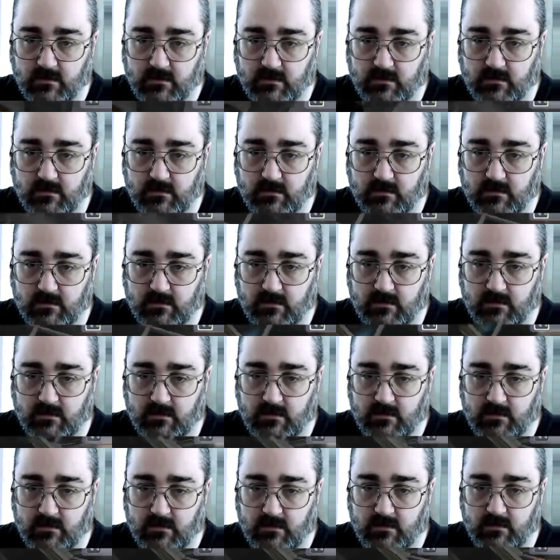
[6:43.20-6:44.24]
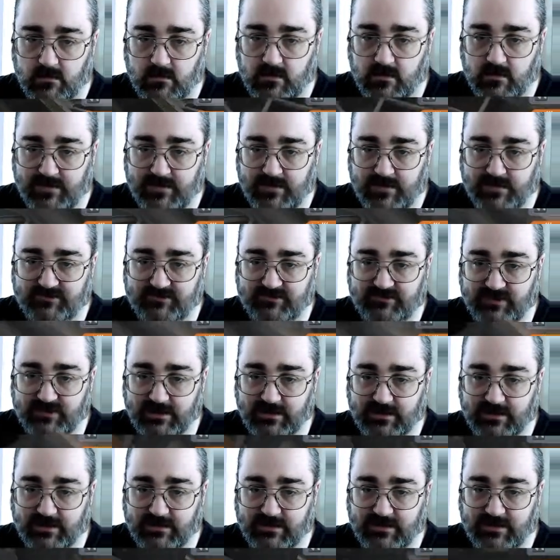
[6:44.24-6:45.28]
No, that's silly.
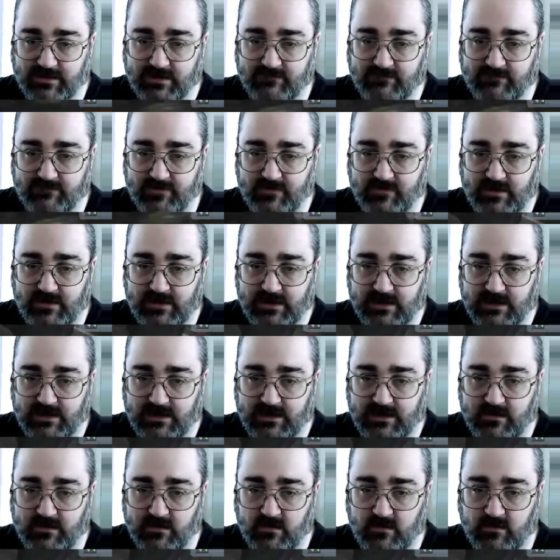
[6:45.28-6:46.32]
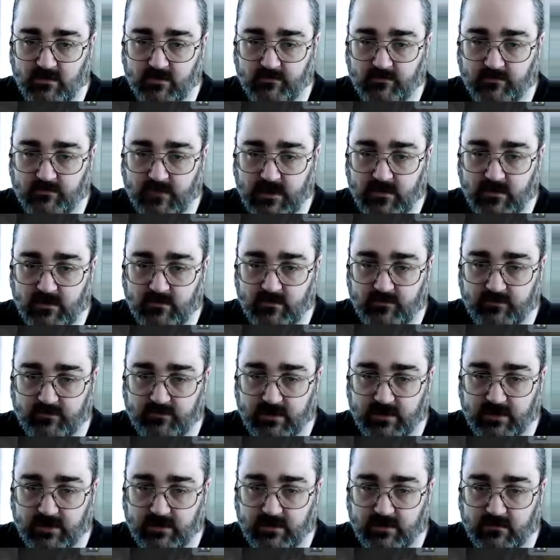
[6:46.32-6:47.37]
They're very clearly not making contact.
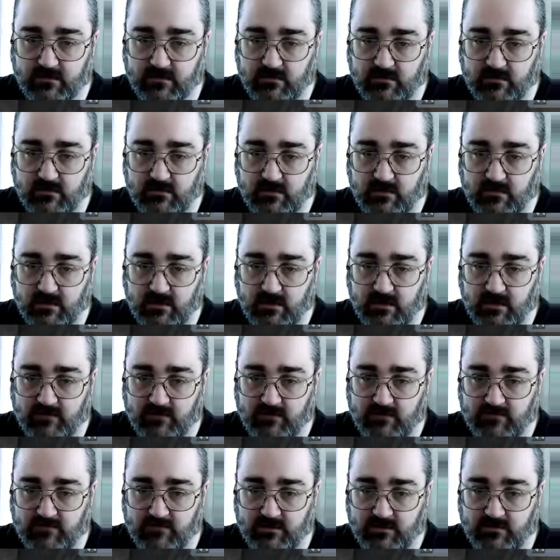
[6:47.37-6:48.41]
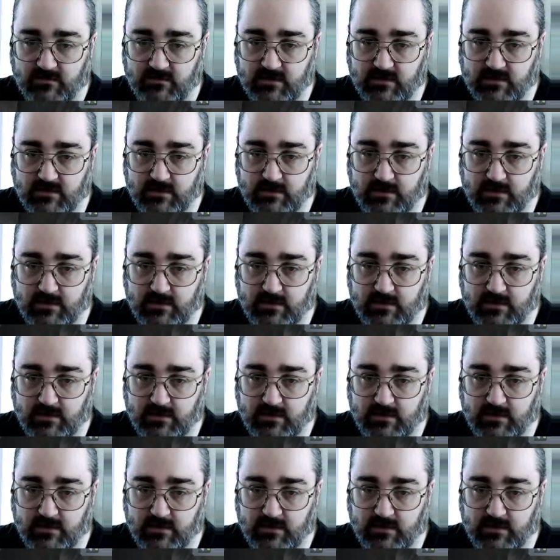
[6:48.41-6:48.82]
I do it that way.